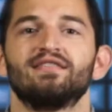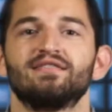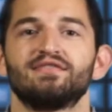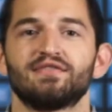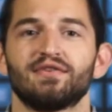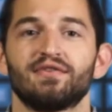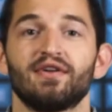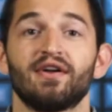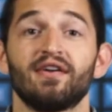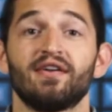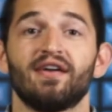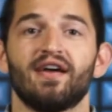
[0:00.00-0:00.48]

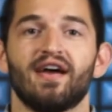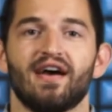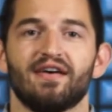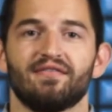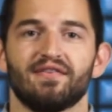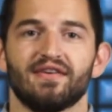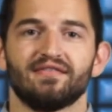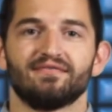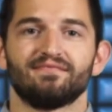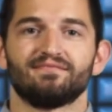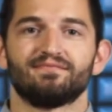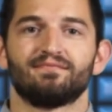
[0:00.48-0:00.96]
So there you
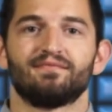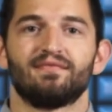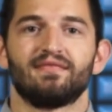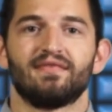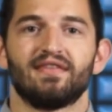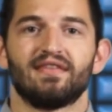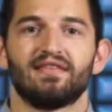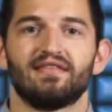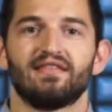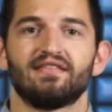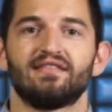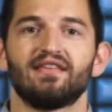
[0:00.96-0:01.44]
have it.
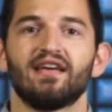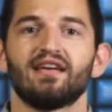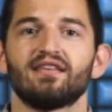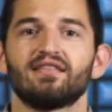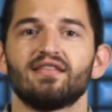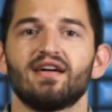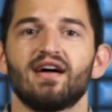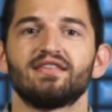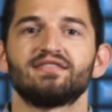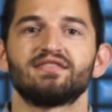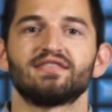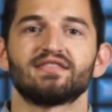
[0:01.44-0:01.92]
The
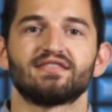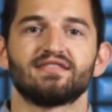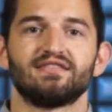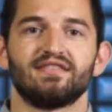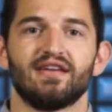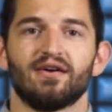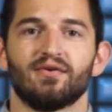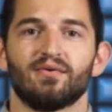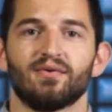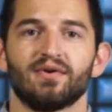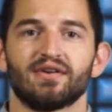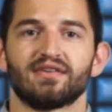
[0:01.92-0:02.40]
TechLogix
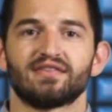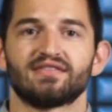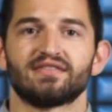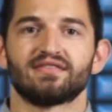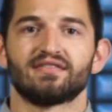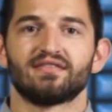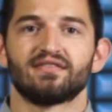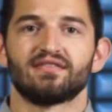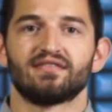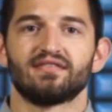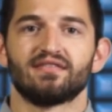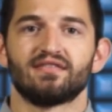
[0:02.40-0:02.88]

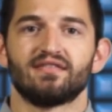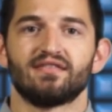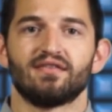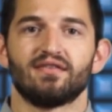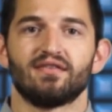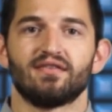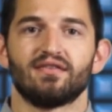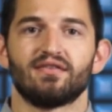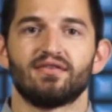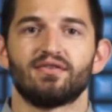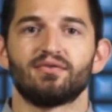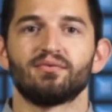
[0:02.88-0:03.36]
Networx
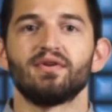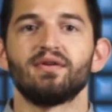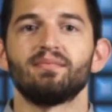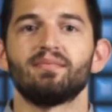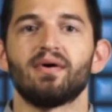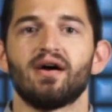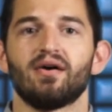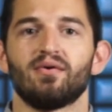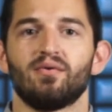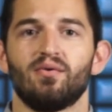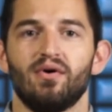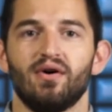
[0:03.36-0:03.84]

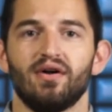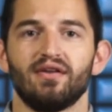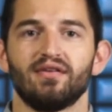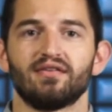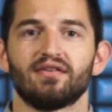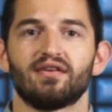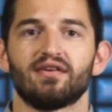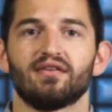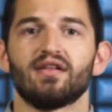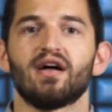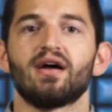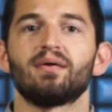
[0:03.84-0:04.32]

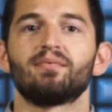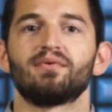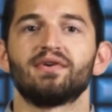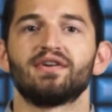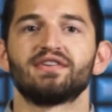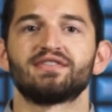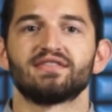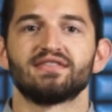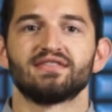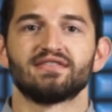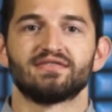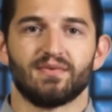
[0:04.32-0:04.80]
3x1
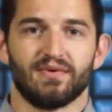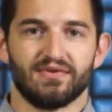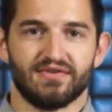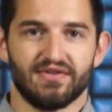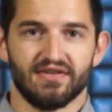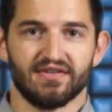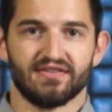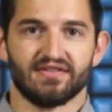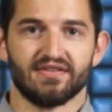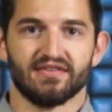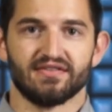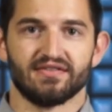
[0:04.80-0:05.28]
collaboration
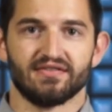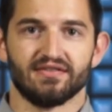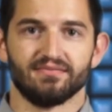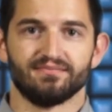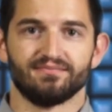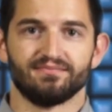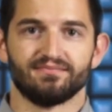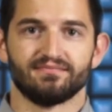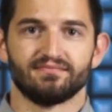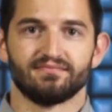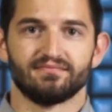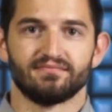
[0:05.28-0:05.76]
switching
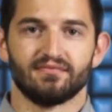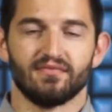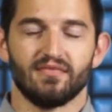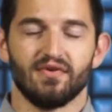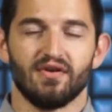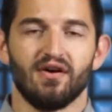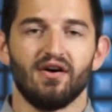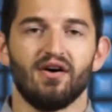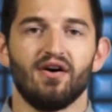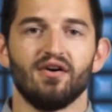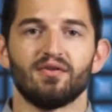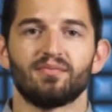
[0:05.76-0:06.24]
system.
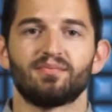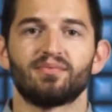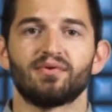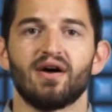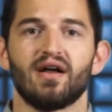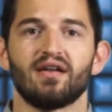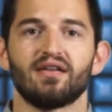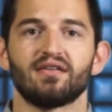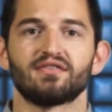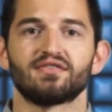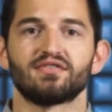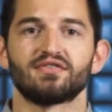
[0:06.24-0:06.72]
All the
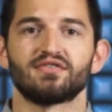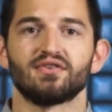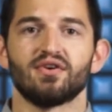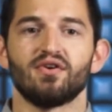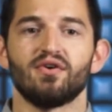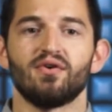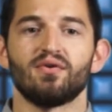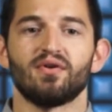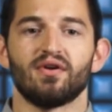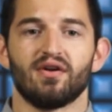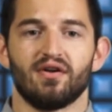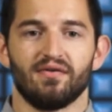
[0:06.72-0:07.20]
products
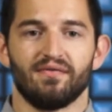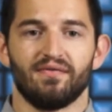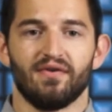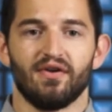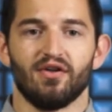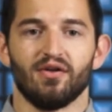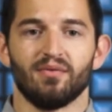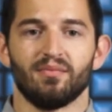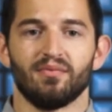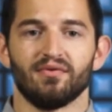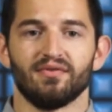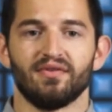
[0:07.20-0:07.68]
shown are
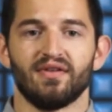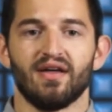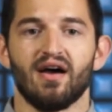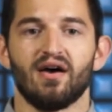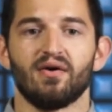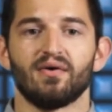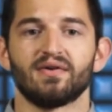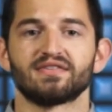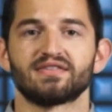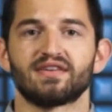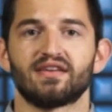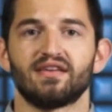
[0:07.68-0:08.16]
available
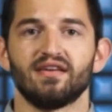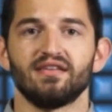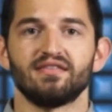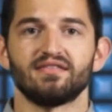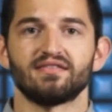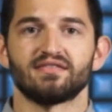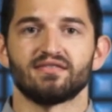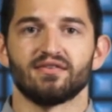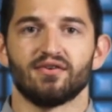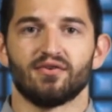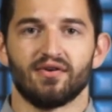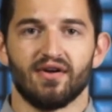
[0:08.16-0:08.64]
now as
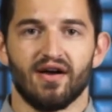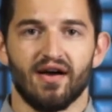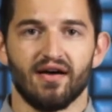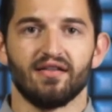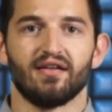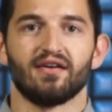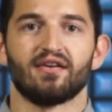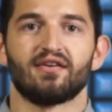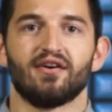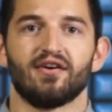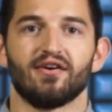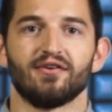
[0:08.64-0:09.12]
kits or a
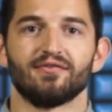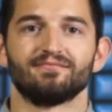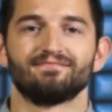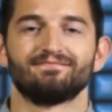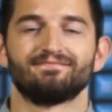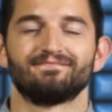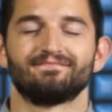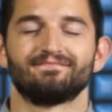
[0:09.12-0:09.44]
la carte.